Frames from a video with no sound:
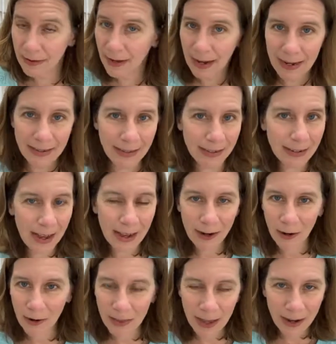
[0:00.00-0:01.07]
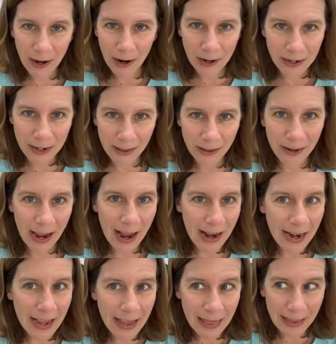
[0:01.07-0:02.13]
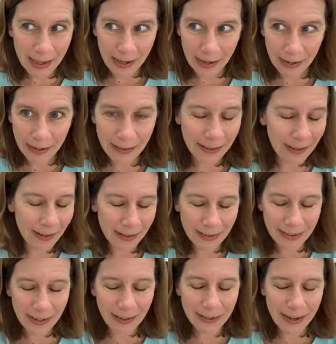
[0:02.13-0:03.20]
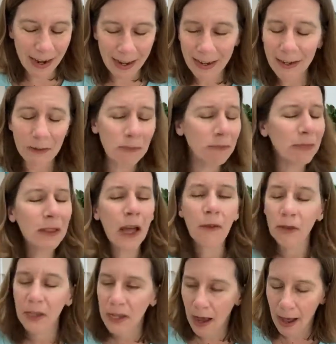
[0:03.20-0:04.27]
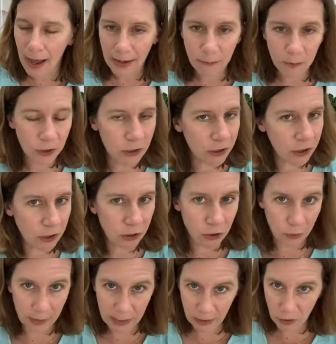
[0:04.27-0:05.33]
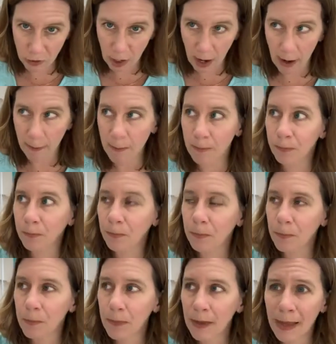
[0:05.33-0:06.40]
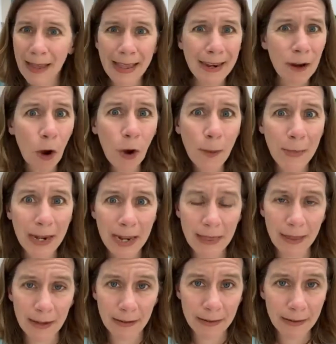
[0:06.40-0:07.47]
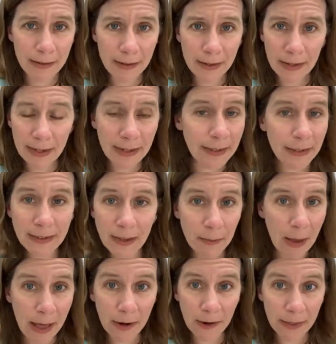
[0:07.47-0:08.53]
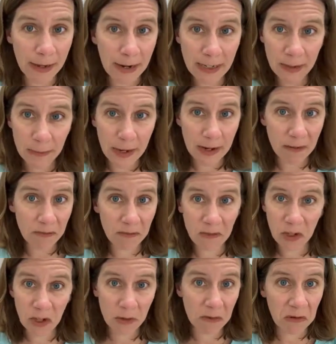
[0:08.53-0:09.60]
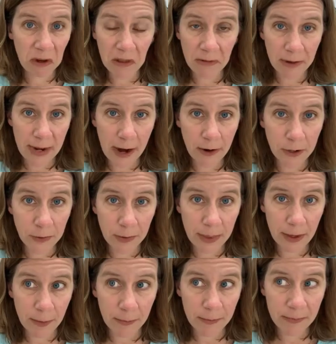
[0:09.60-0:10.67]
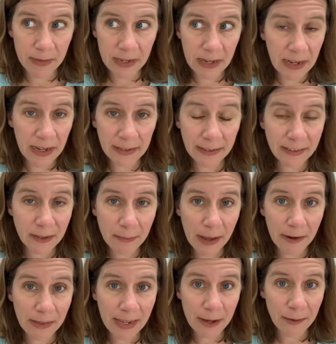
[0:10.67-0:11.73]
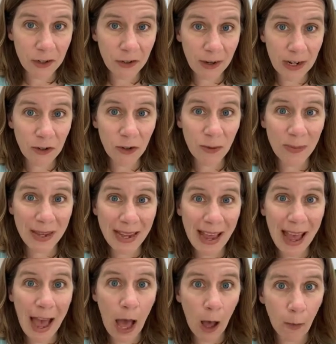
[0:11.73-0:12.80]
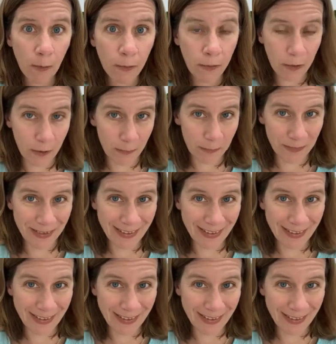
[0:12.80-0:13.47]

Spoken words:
I did not owe that car dealer anything. The sales guy, lovely guy, I'm sure he's just doing his job. I didn't owe him anything. It doesn't matter that I spent 2 or 3 hours with him. It doesn't matter that he was trying to be helpful.